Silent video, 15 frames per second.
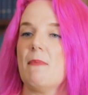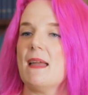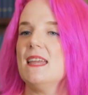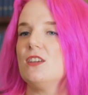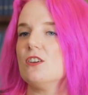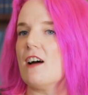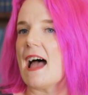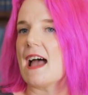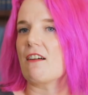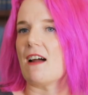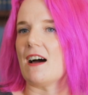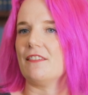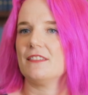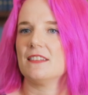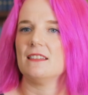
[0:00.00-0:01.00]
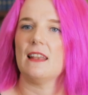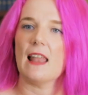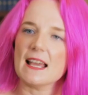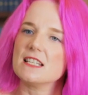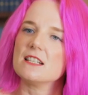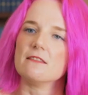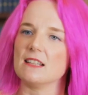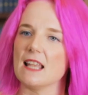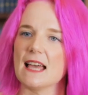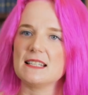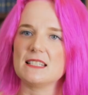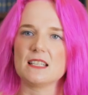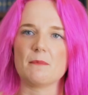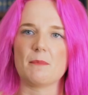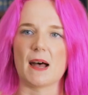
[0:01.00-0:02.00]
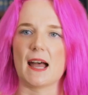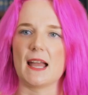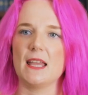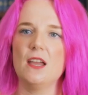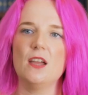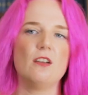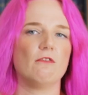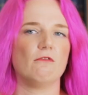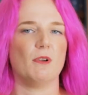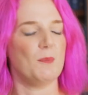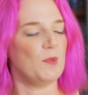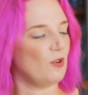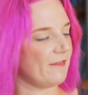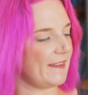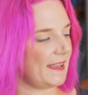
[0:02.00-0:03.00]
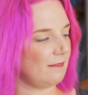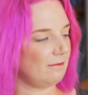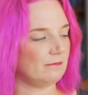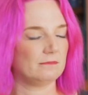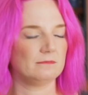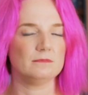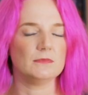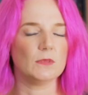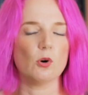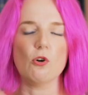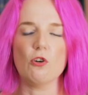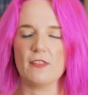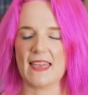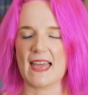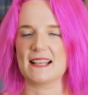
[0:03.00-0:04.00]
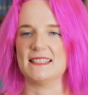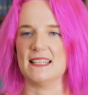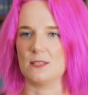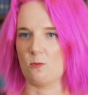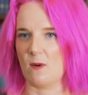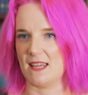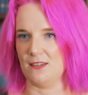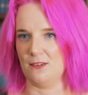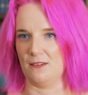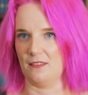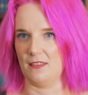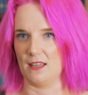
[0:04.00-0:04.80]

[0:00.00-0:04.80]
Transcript: make your aircraft lighter and lighter by removing all the excess weight you can